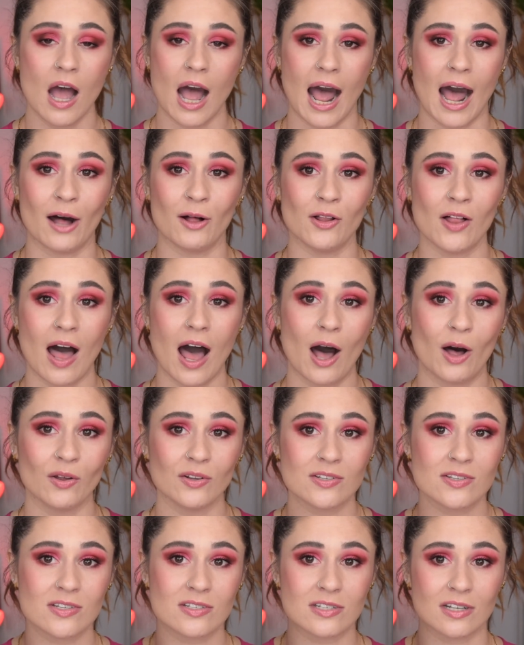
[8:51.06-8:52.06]
I'll, I'll
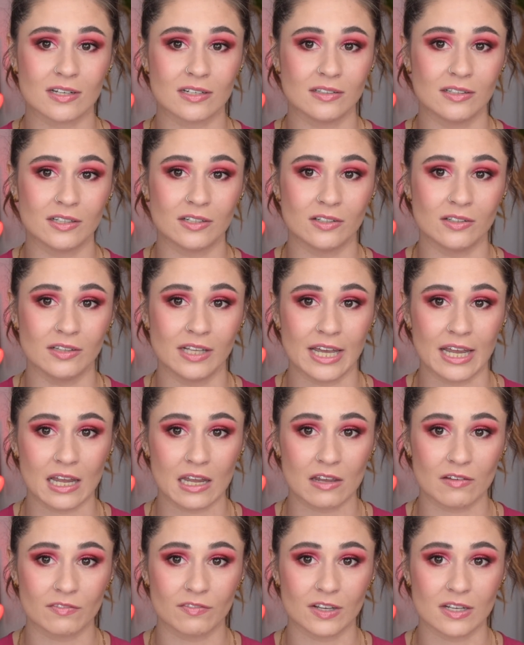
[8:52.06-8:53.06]
stick a little link
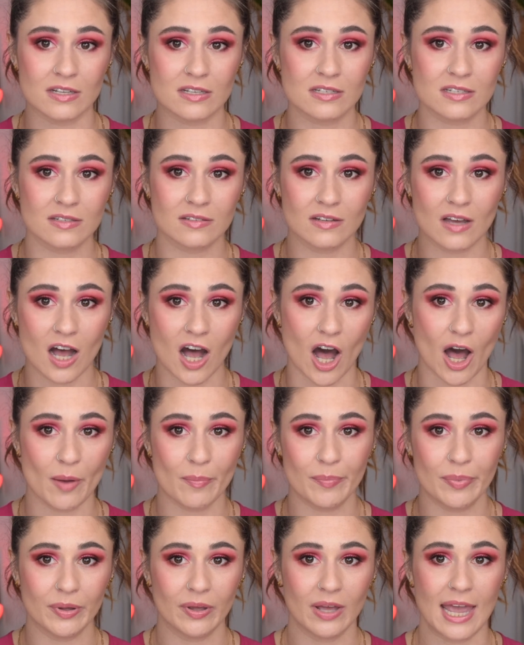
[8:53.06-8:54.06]
if it's up,